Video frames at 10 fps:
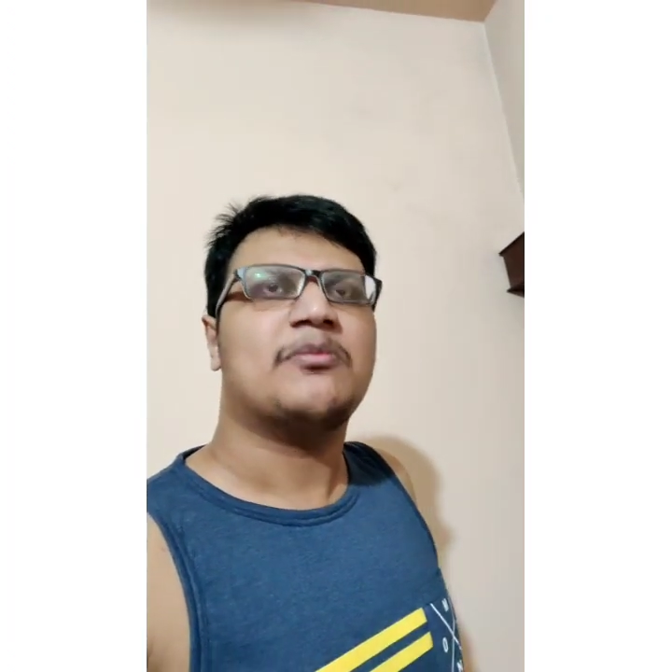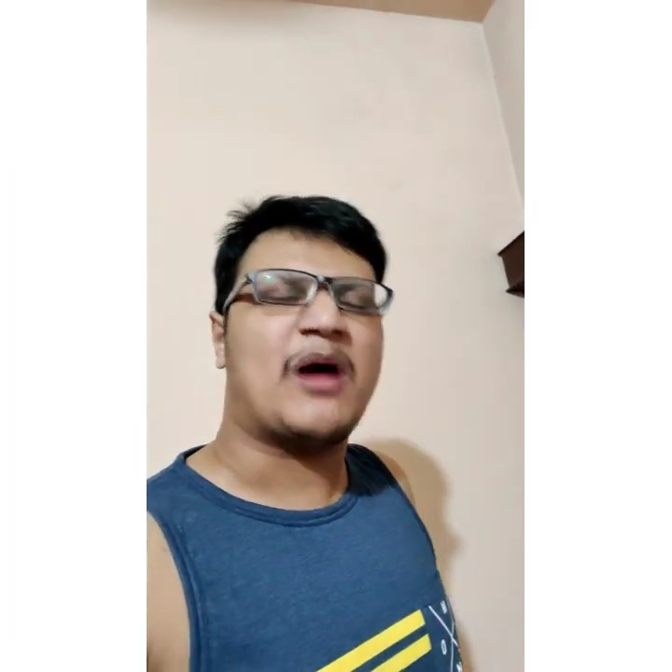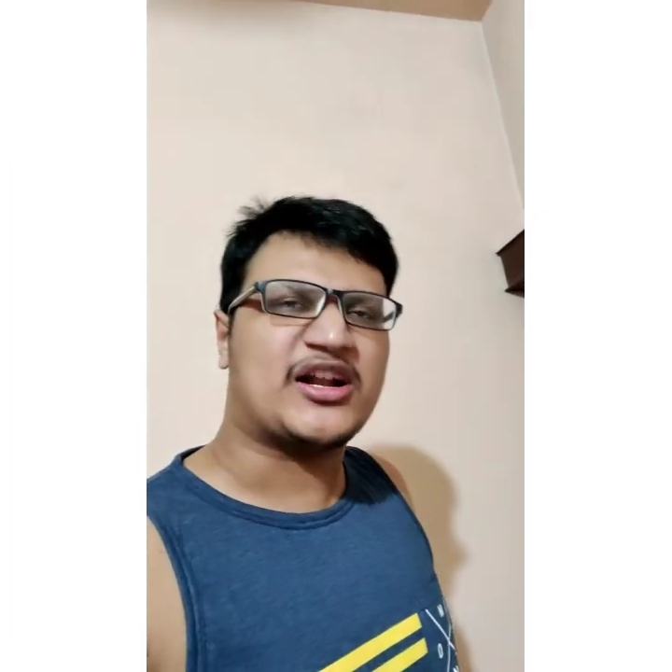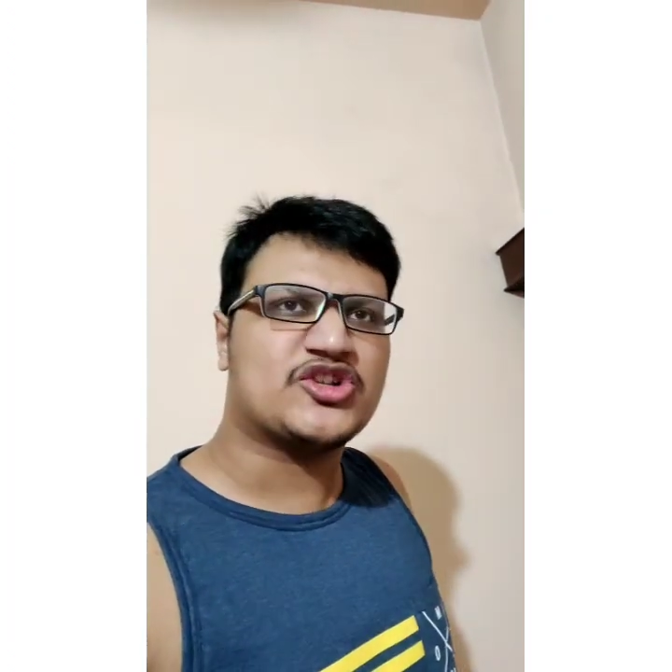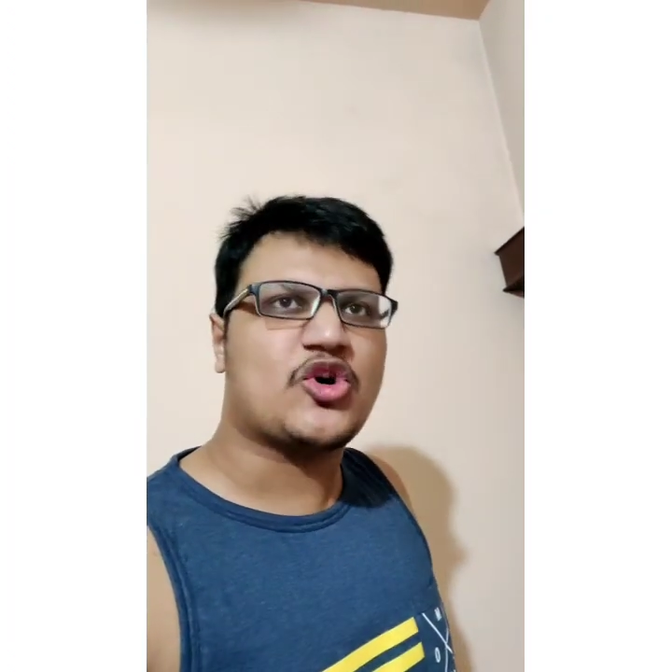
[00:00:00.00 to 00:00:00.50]

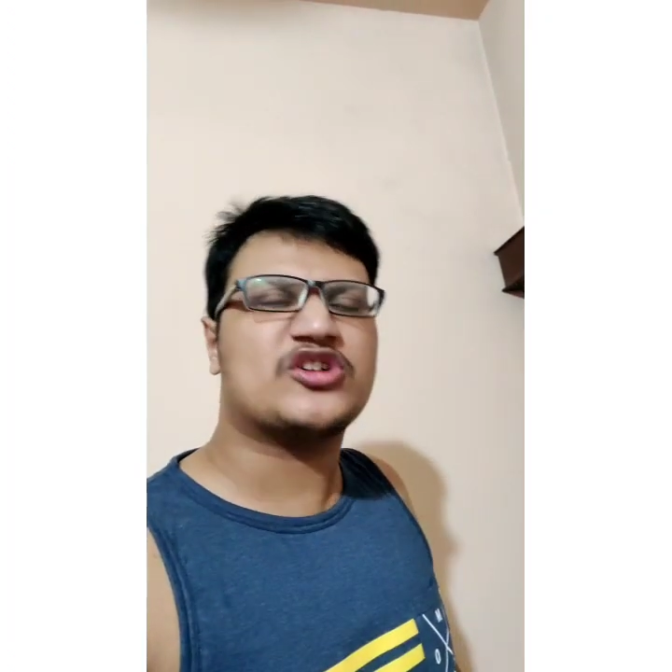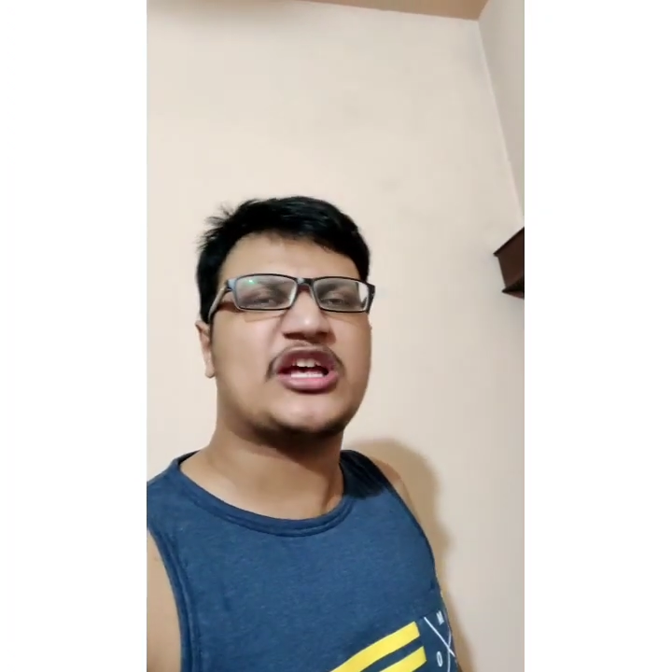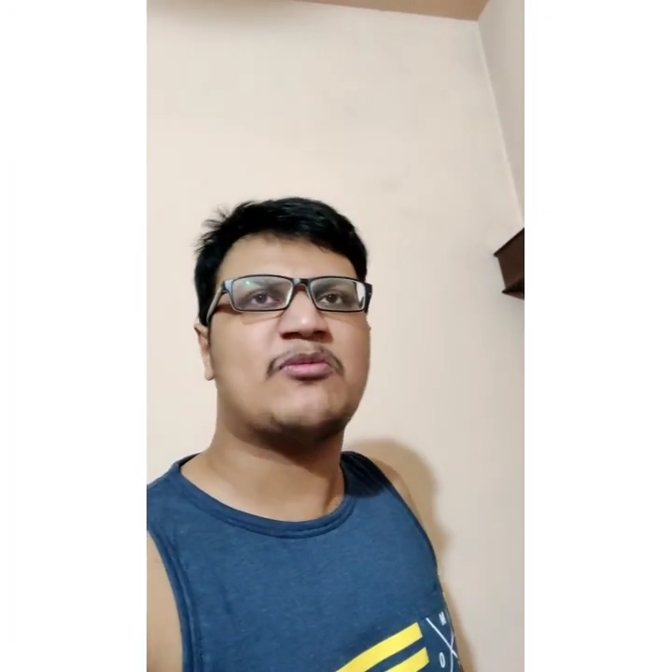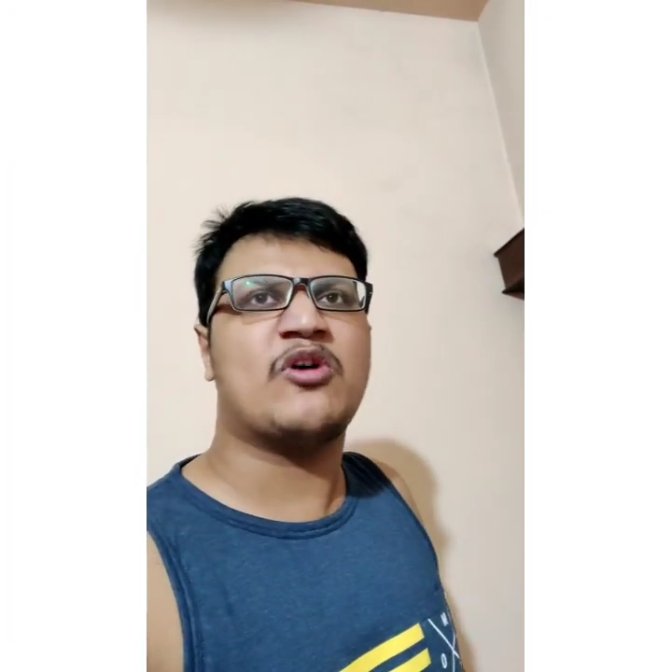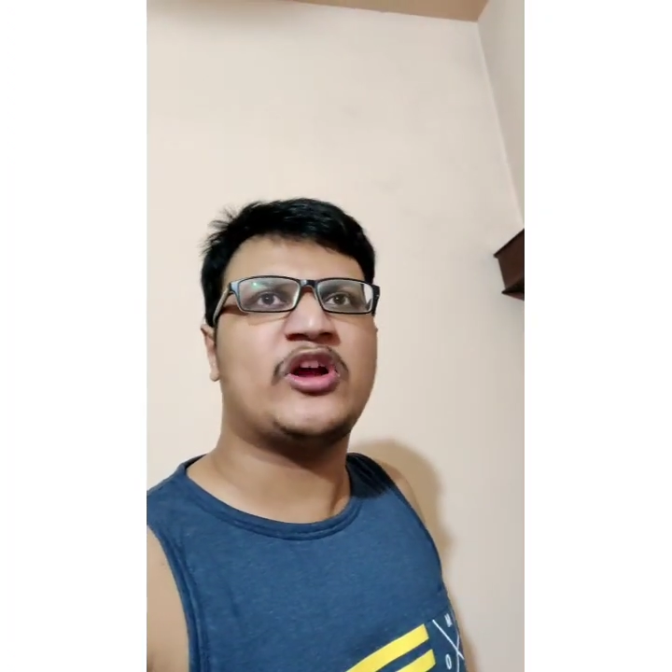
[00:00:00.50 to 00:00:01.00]
Martin
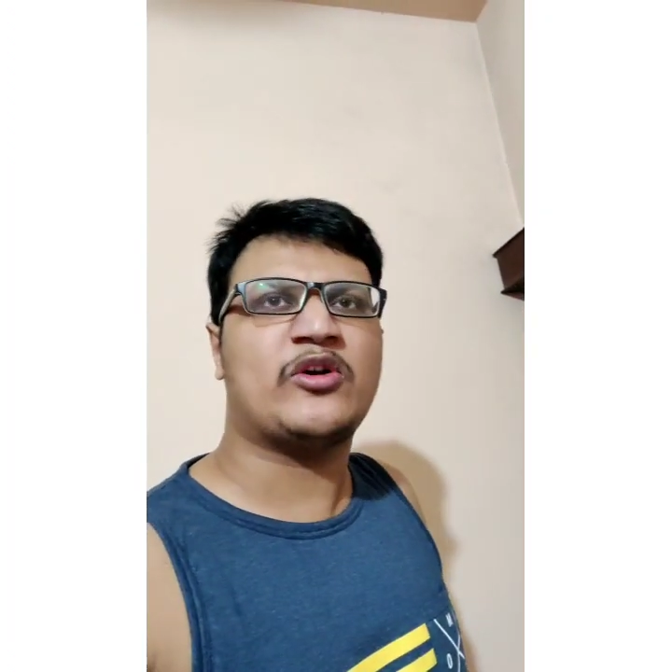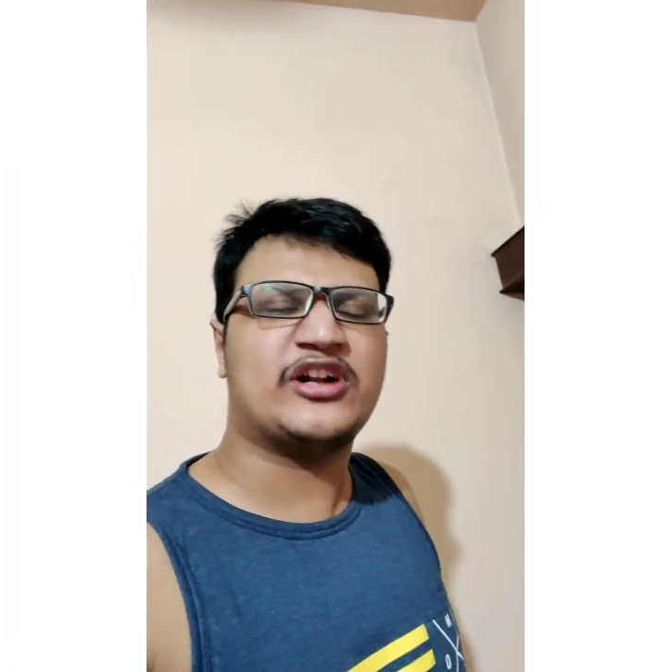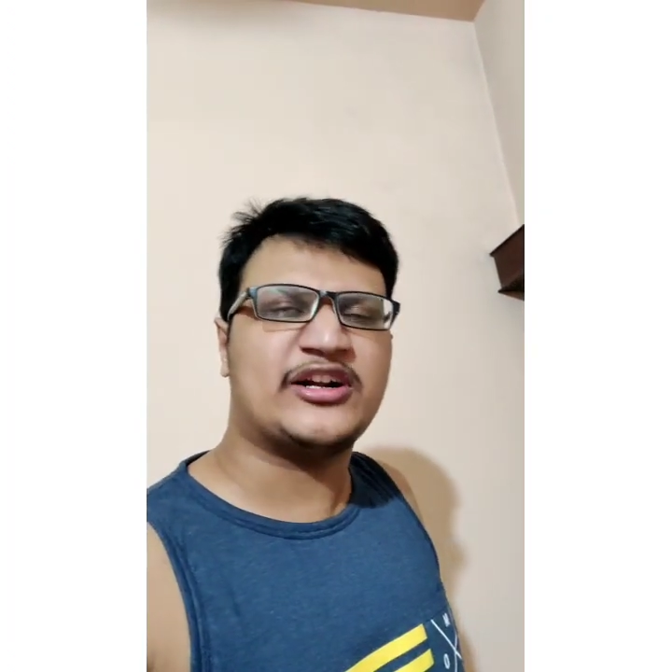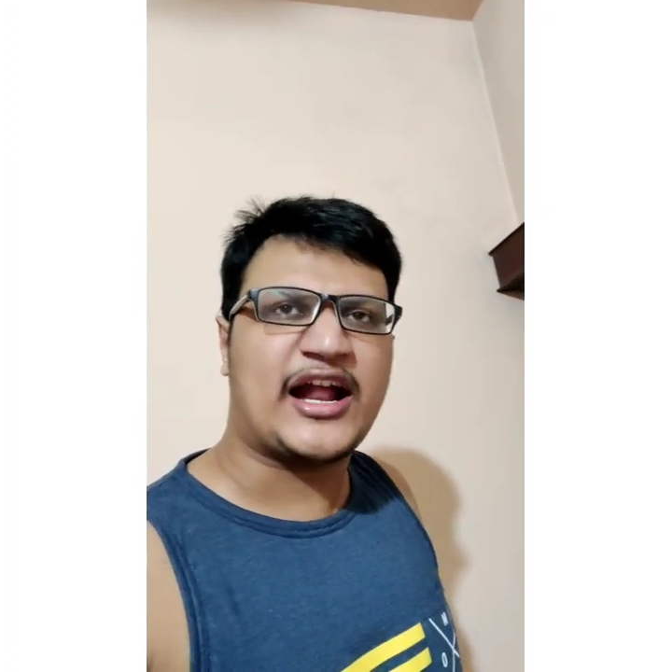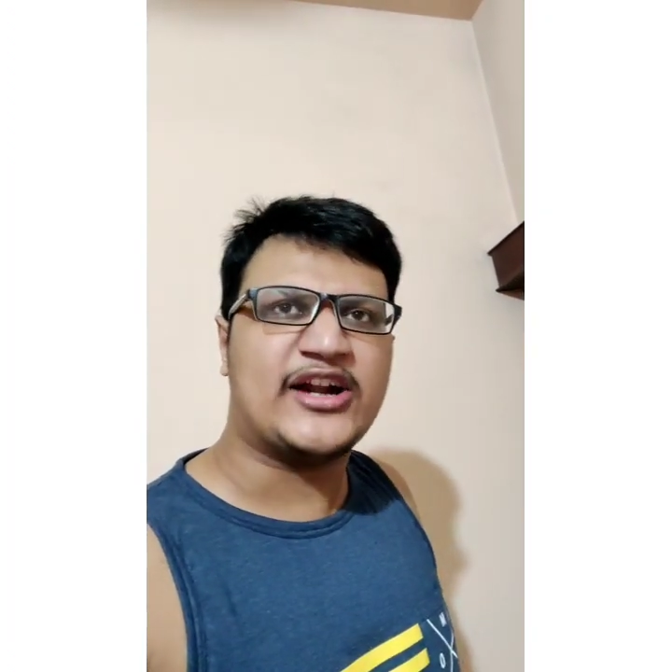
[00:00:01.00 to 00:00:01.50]
Scorsese movie, Quentin